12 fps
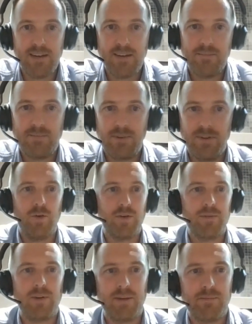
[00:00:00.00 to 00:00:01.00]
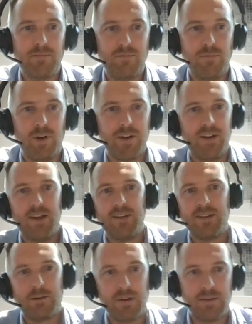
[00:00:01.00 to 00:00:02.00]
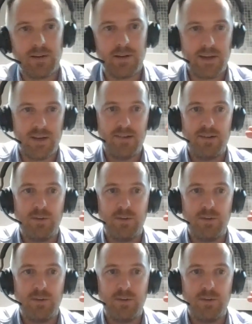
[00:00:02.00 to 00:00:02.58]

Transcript: And you're not writing an essay or anything like that.